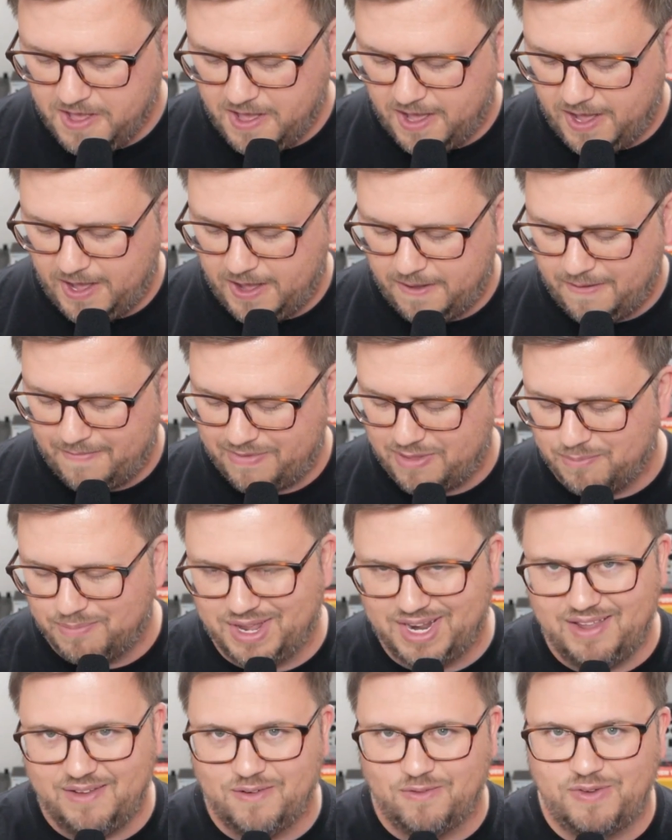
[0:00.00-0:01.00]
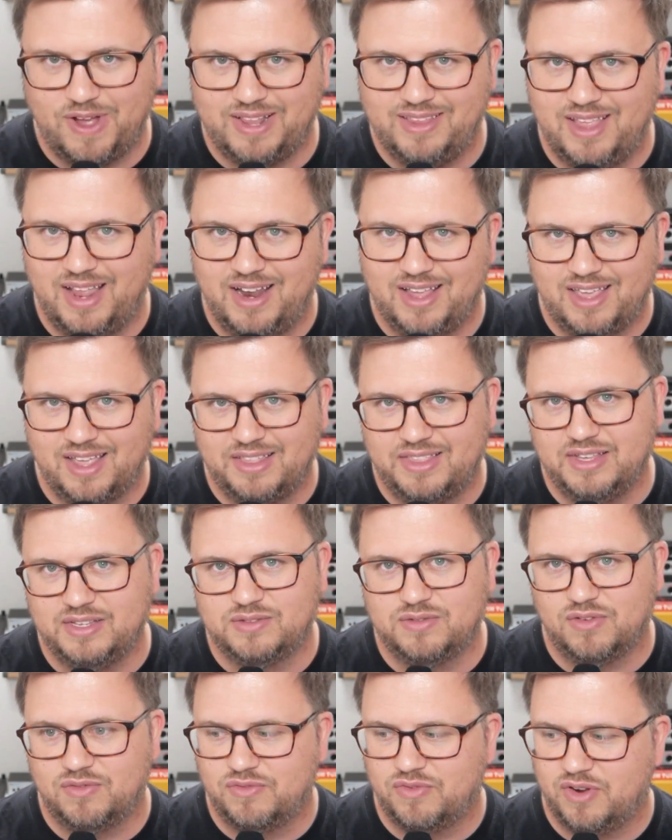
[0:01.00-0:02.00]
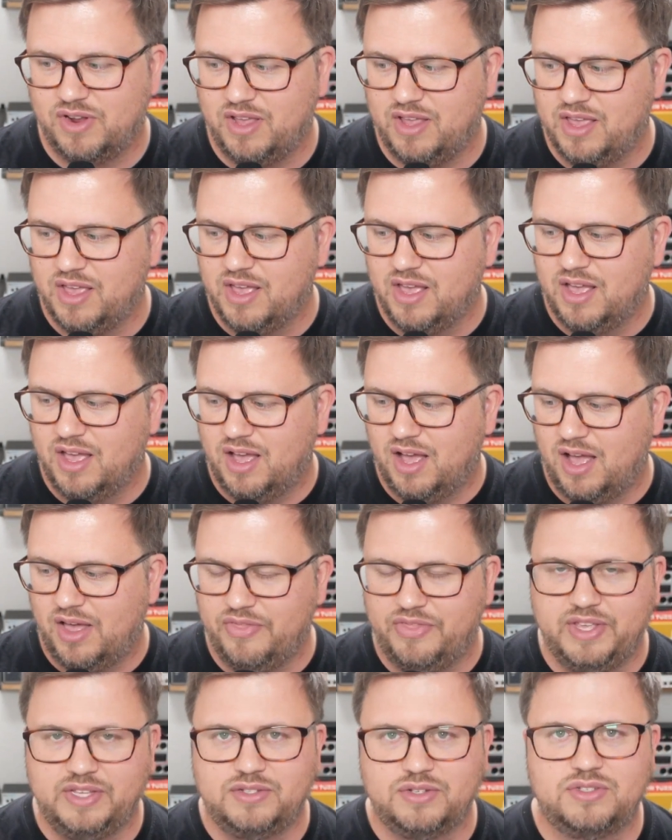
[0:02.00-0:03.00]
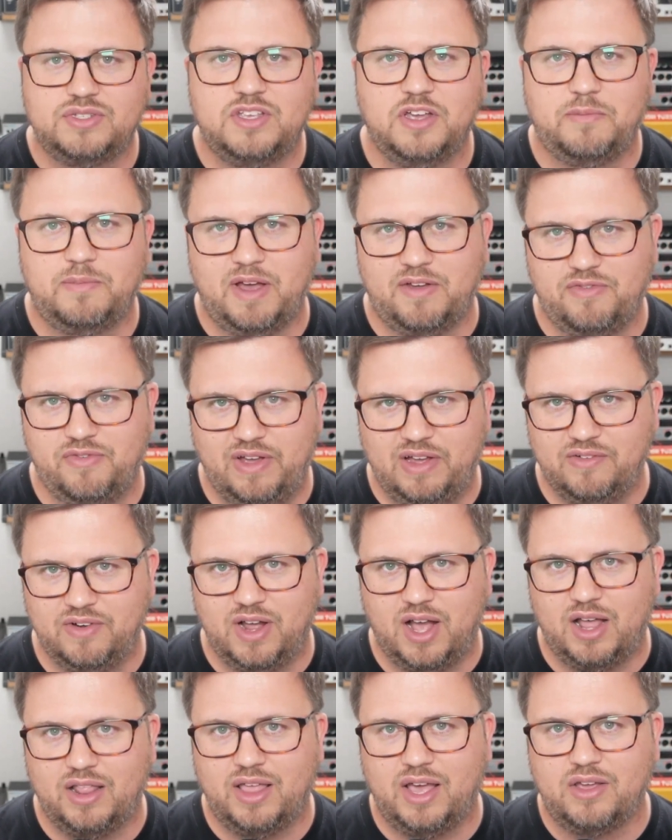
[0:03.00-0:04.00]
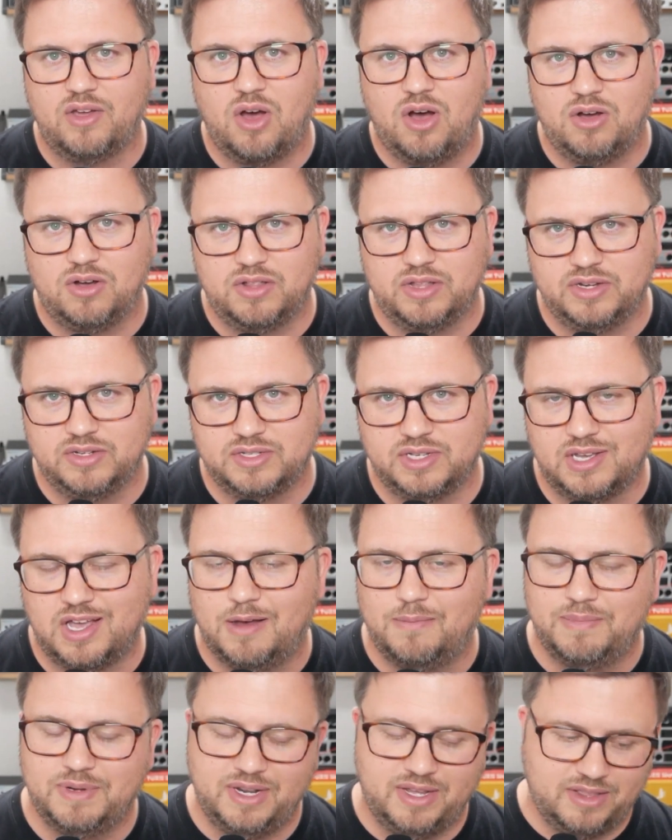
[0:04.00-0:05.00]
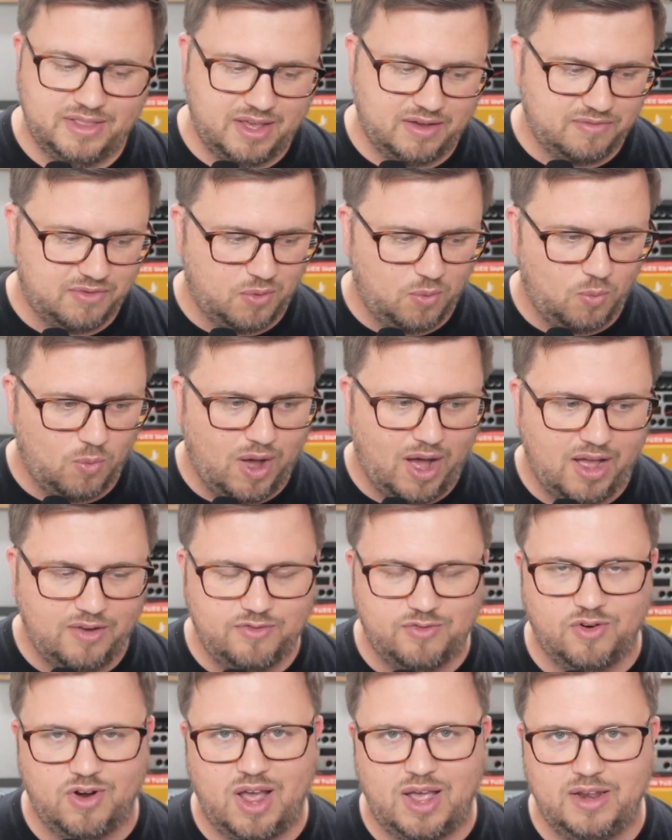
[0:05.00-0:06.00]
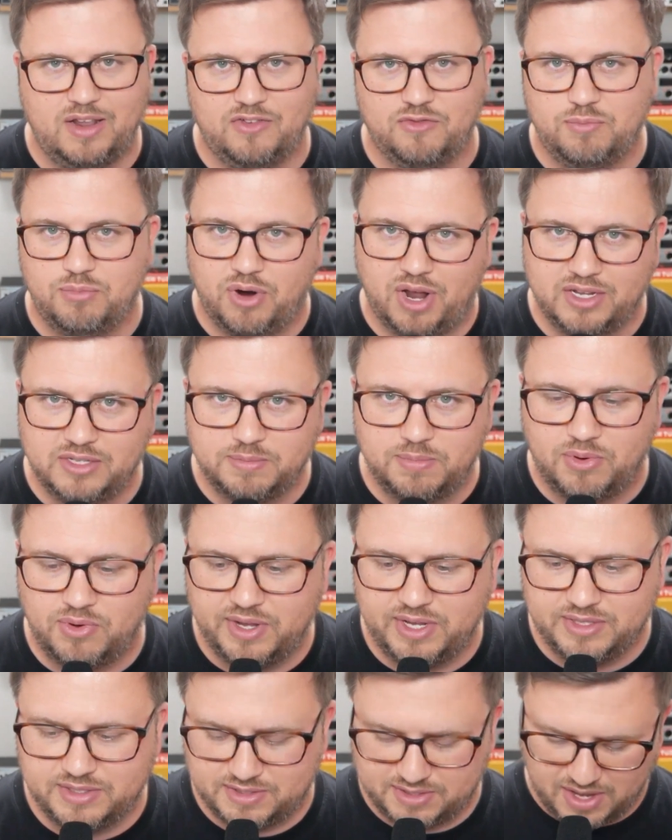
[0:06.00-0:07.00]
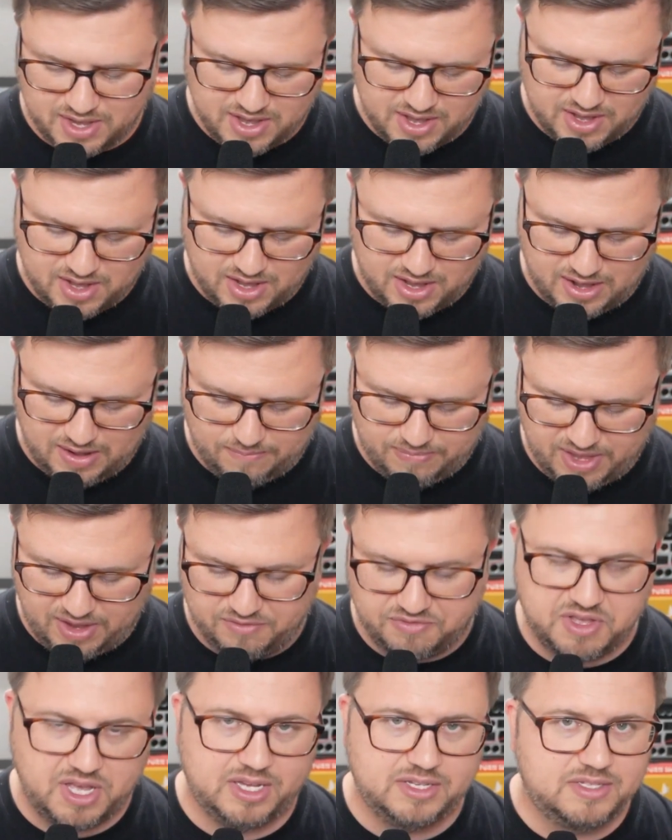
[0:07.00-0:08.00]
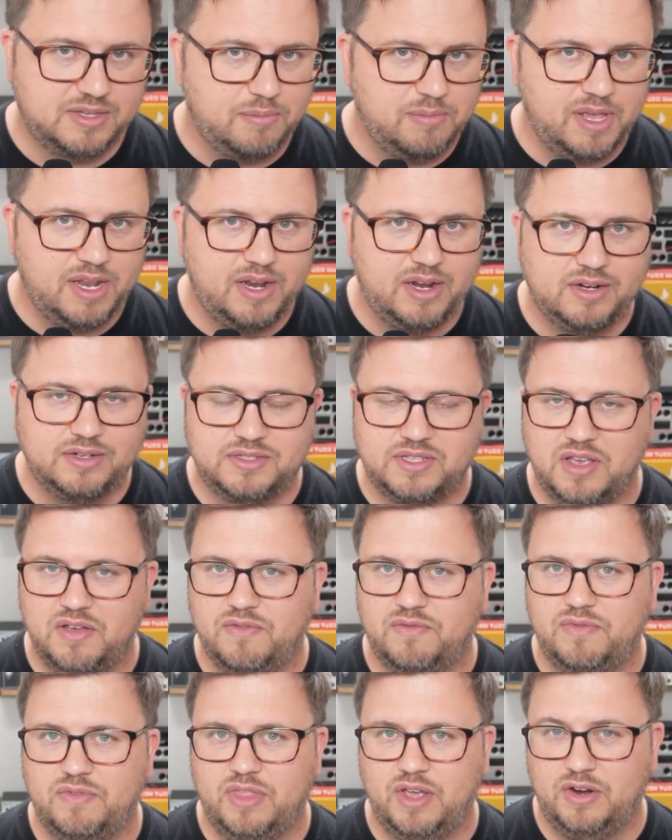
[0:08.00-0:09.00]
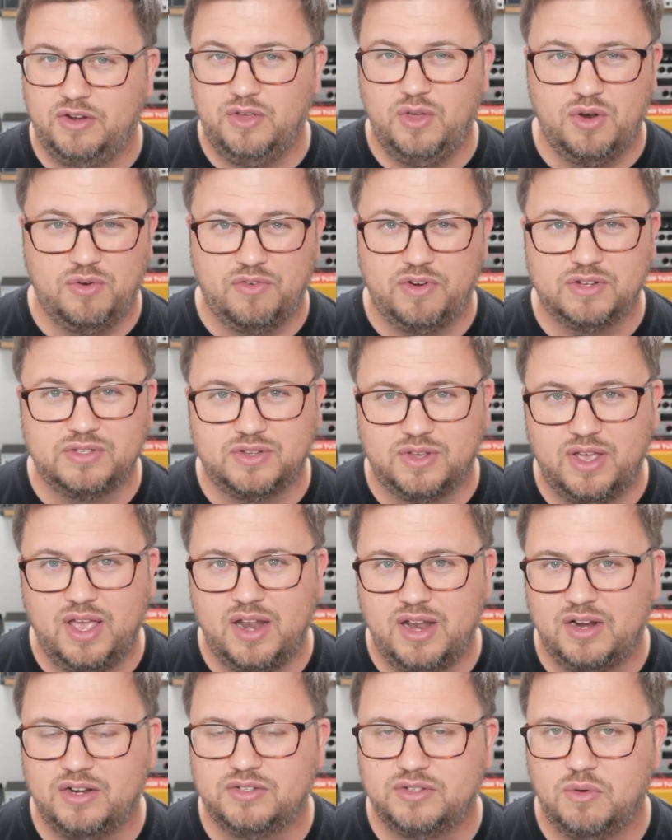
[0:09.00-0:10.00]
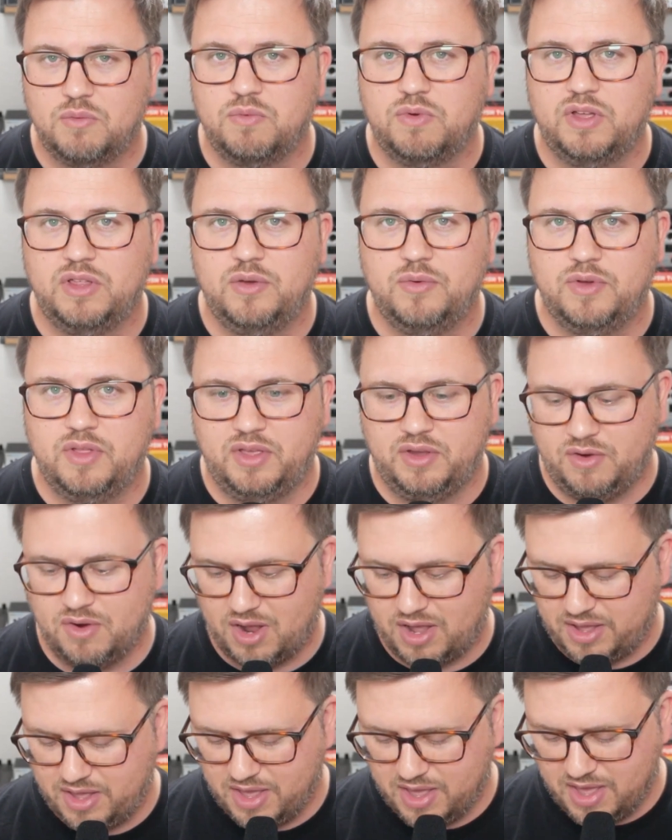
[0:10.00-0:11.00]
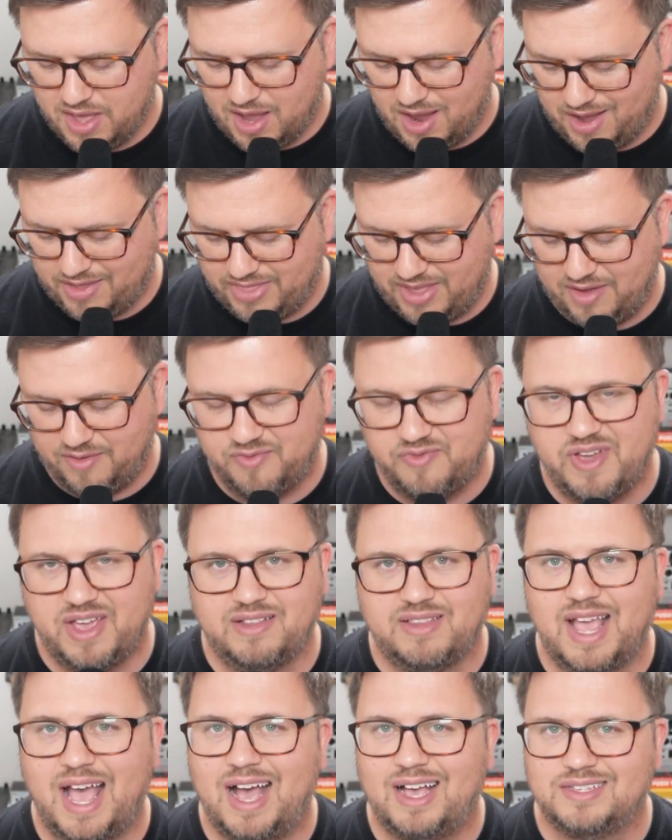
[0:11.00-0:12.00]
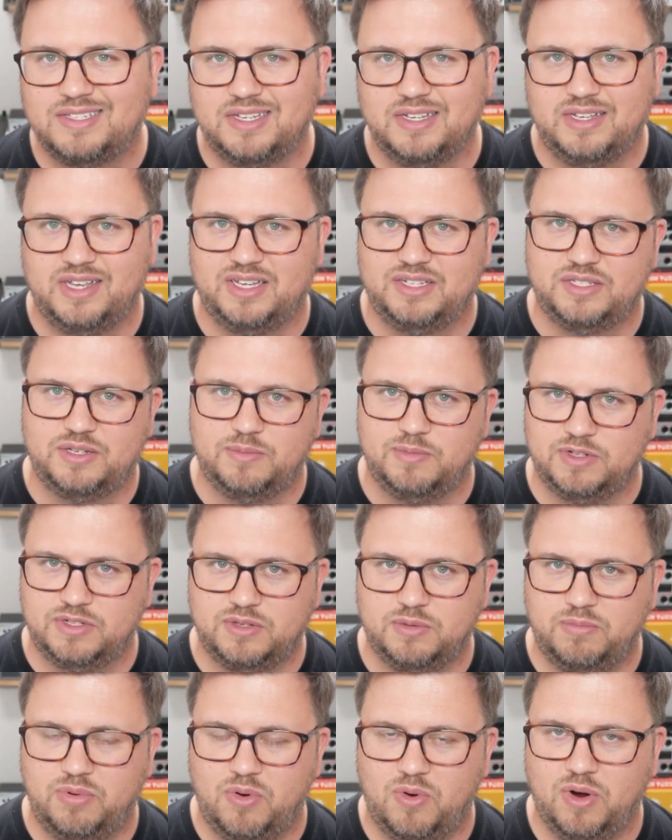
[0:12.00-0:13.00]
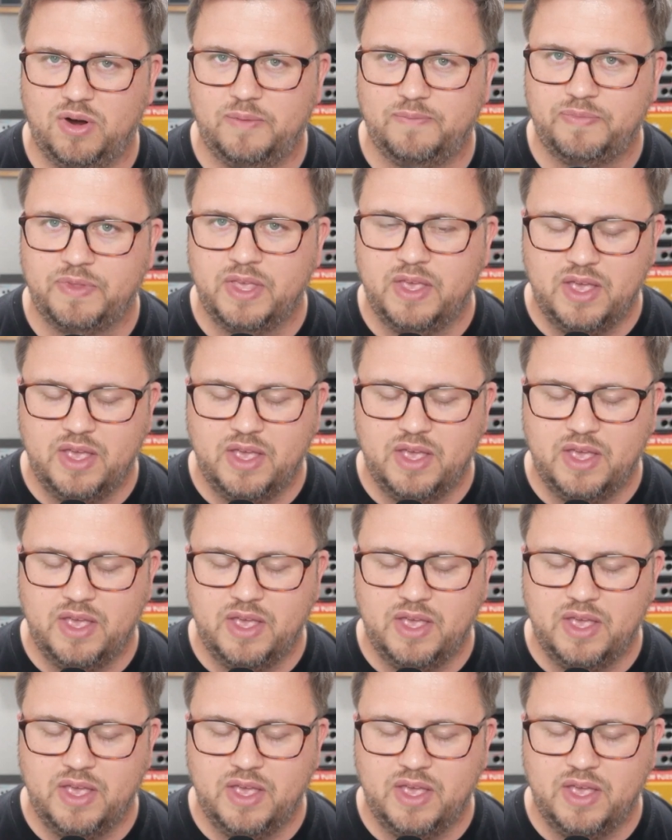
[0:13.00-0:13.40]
Um, but even if I didn't get these for free, uh, these are still my favorite. I like Alclair as a company. They have a wide variety of price points. Uh, they have custom in ears. They've their universal in ears are really really great, and they have fantastic customer support.